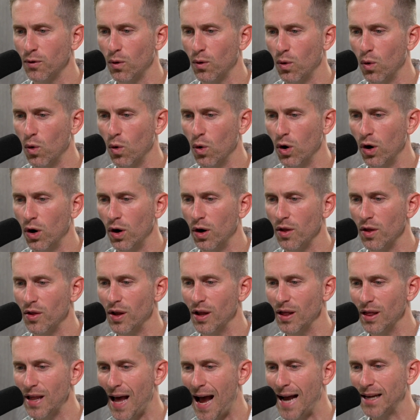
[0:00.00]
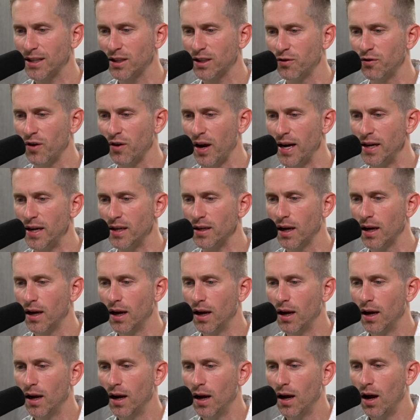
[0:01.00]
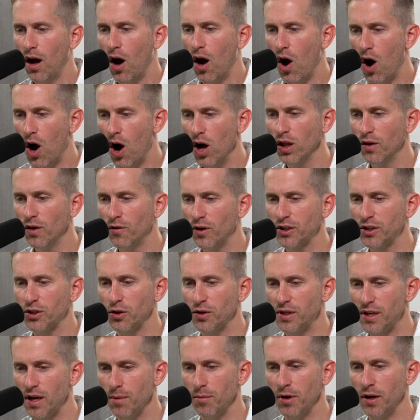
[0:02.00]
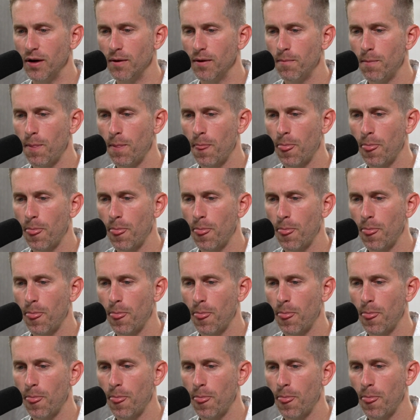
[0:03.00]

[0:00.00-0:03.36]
or the last fight. All of us are timid.